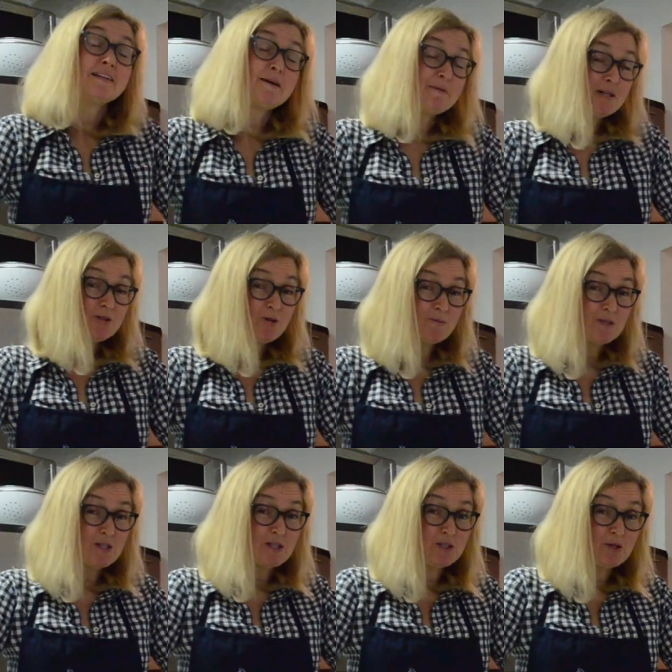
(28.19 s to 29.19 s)
Limited trips
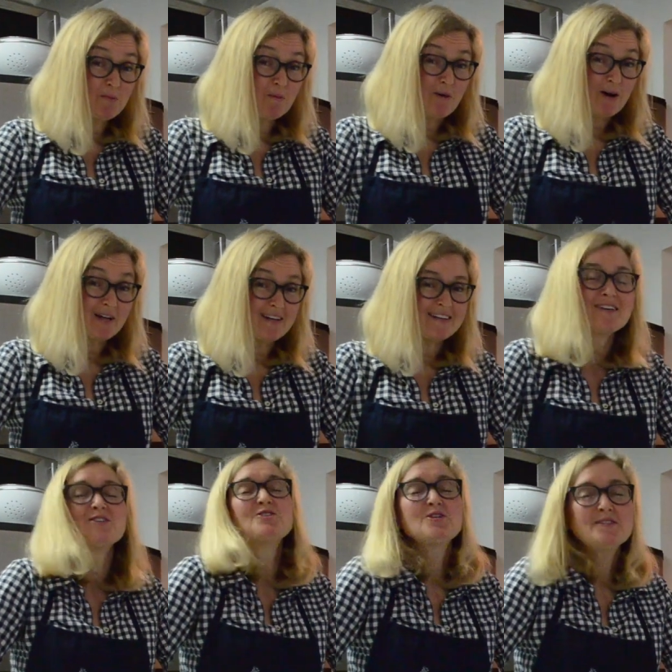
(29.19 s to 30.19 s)
to the supermarket
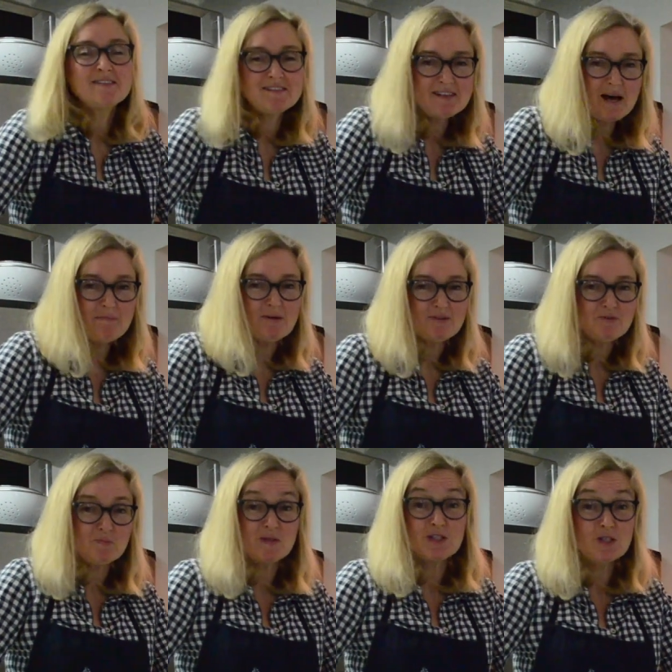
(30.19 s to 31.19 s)
shouldn't stop us
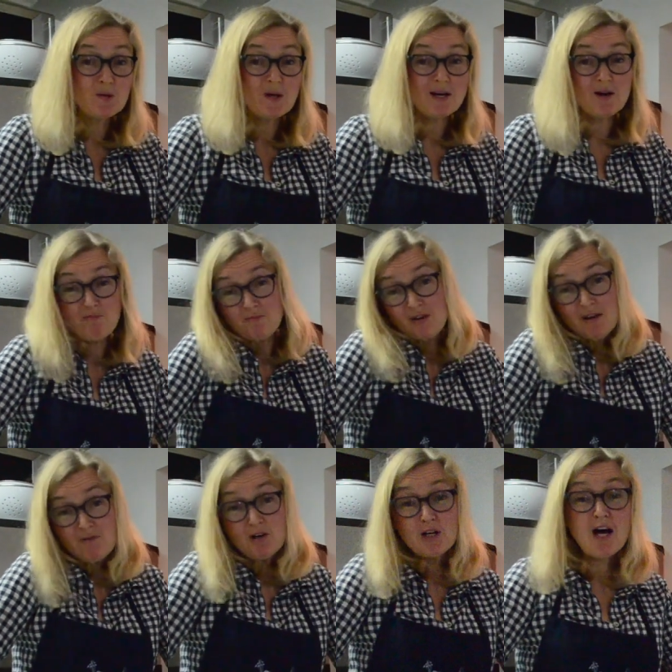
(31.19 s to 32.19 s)
from enjoying our
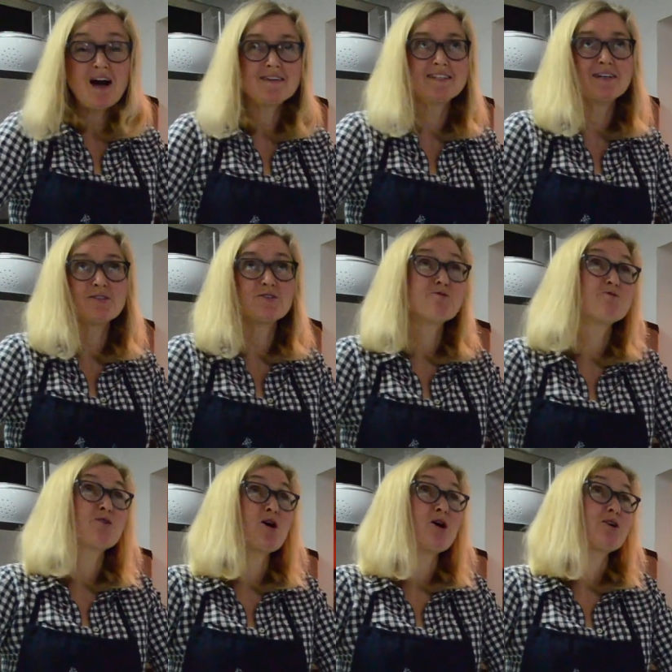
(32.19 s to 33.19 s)
favorite cocktails
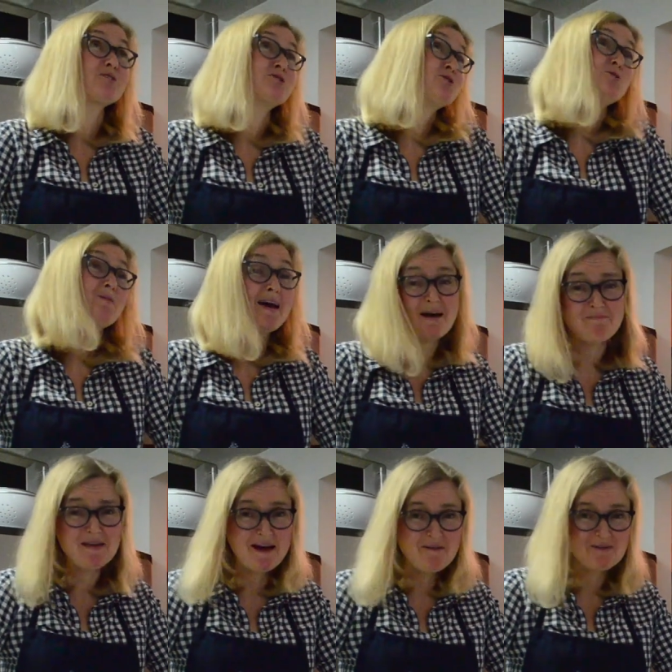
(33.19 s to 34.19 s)
over our Zoom
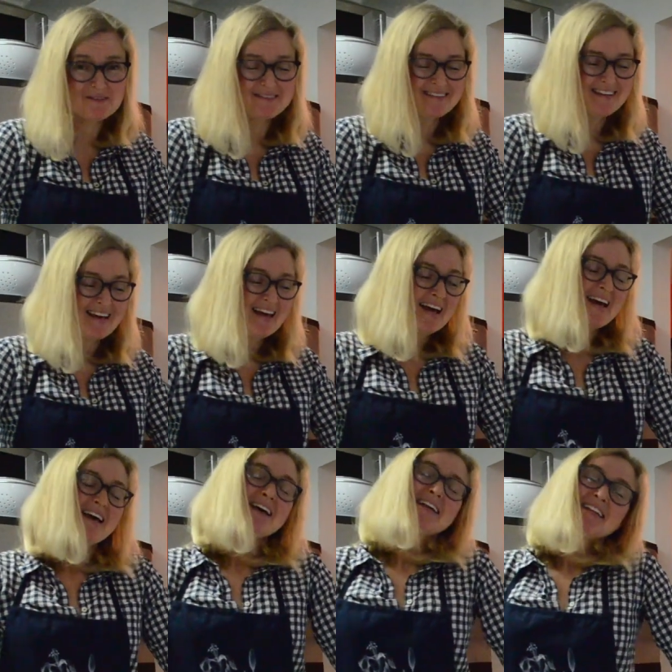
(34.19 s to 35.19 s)
happy hours.
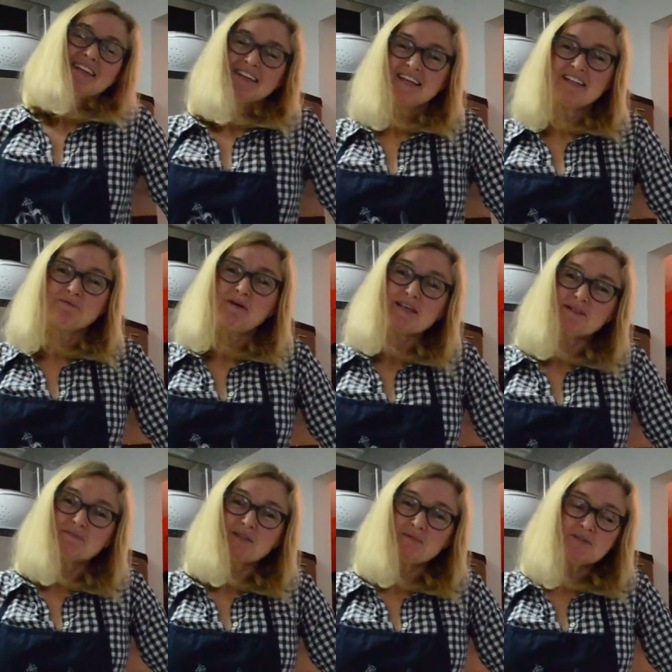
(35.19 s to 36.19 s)
Let's make
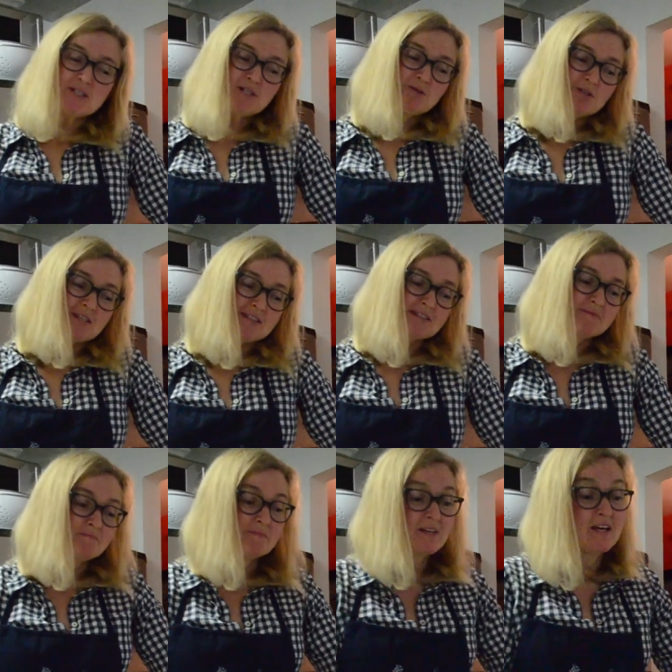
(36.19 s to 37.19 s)
some substitutions.
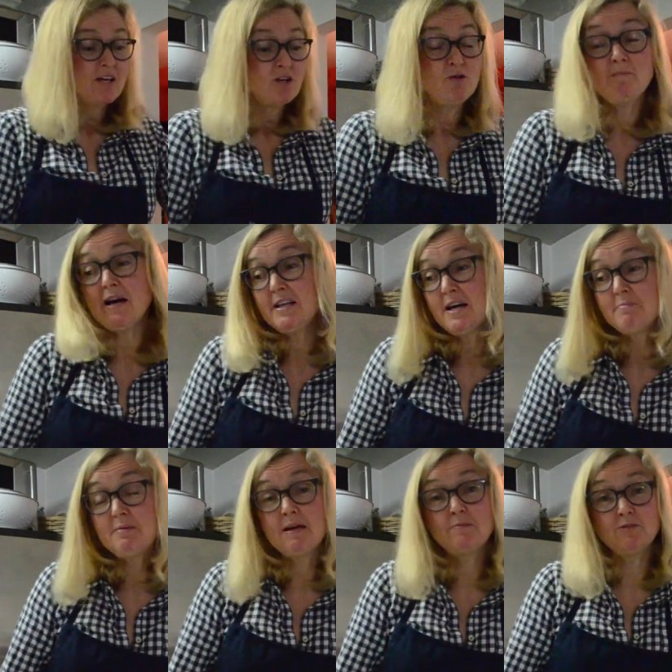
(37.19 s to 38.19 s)
You might not
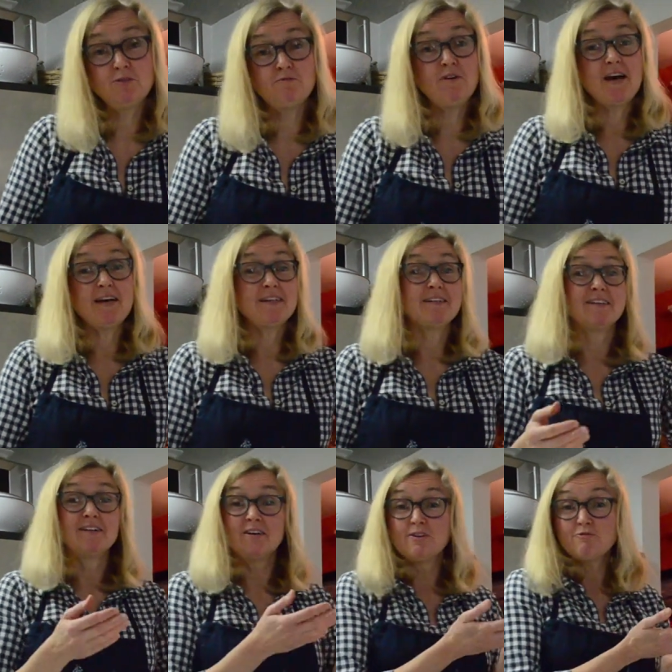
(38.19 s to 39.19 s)
be able to find
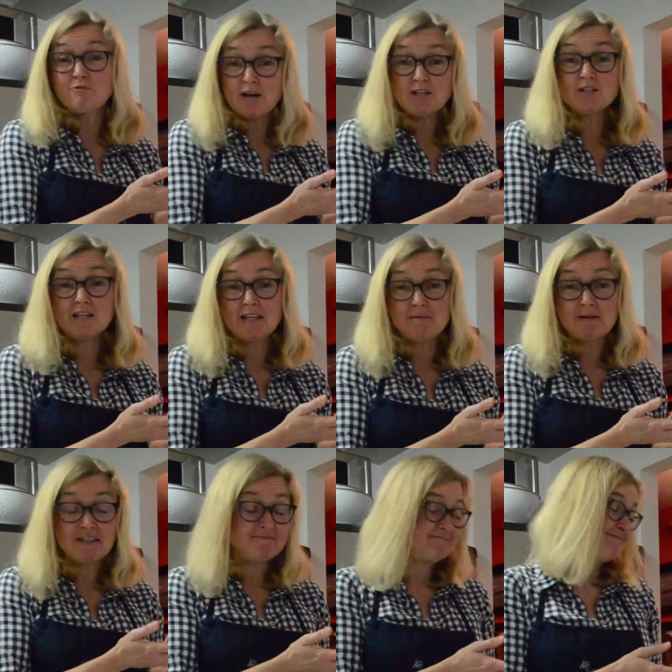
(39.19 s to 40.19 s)
fresh lemon.